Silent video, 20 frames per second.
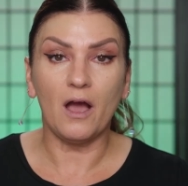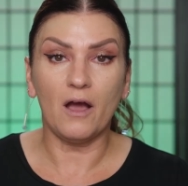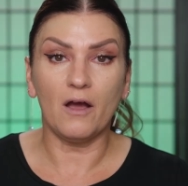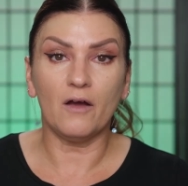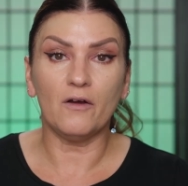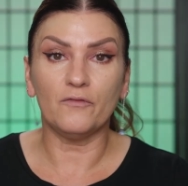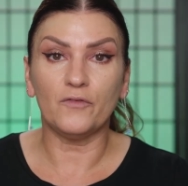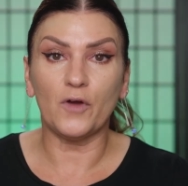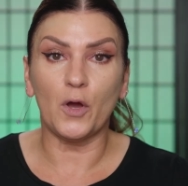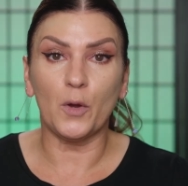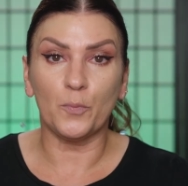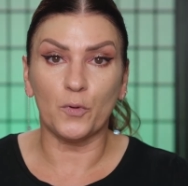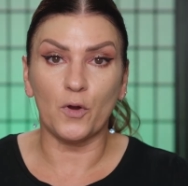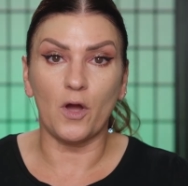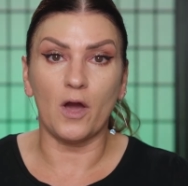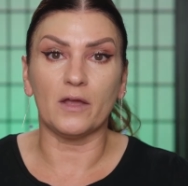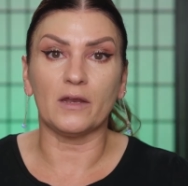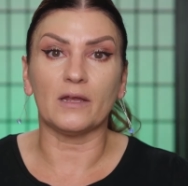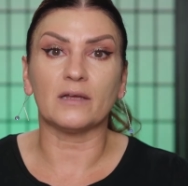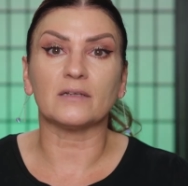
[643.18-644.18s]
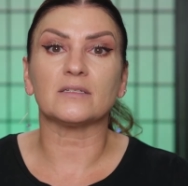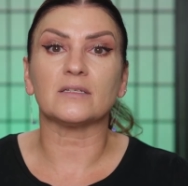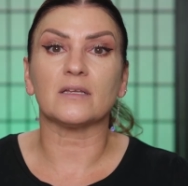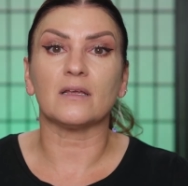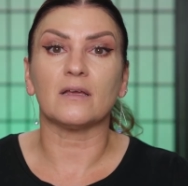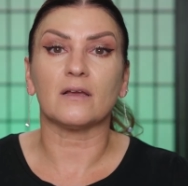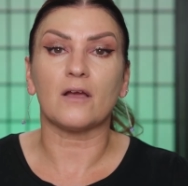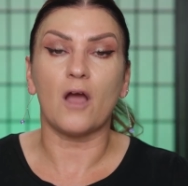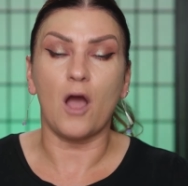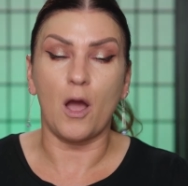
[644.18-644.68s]
of a product
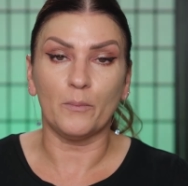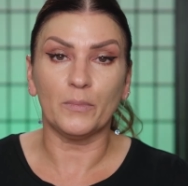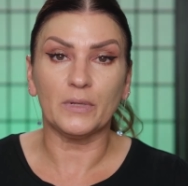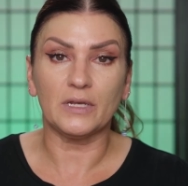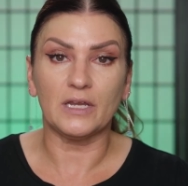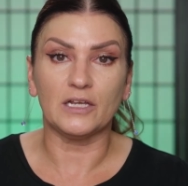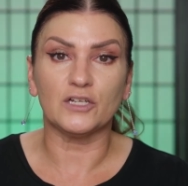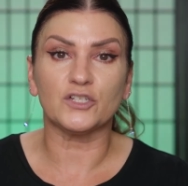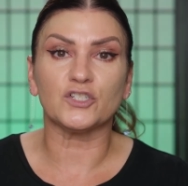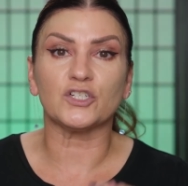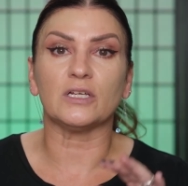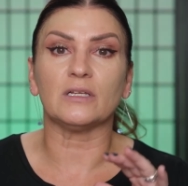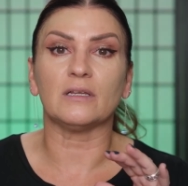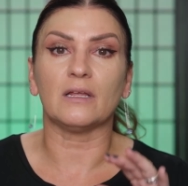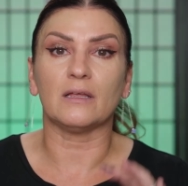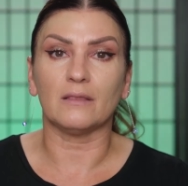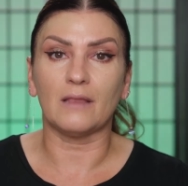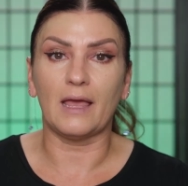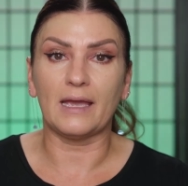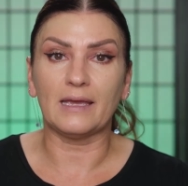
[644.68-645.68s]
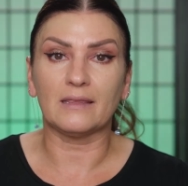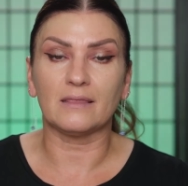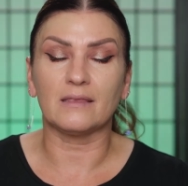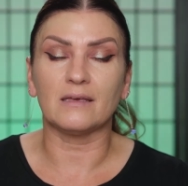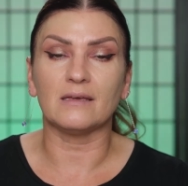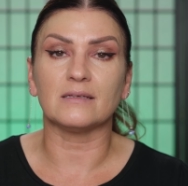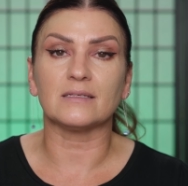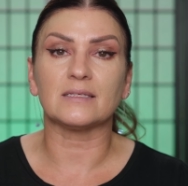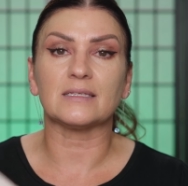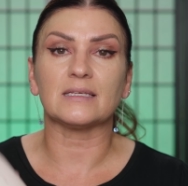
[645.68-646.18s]
combination like
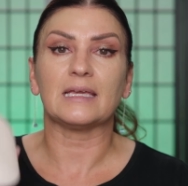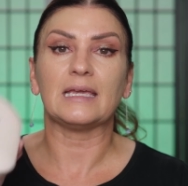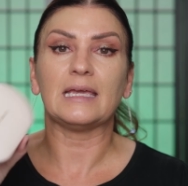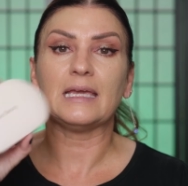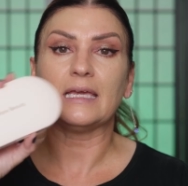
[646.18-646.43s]
this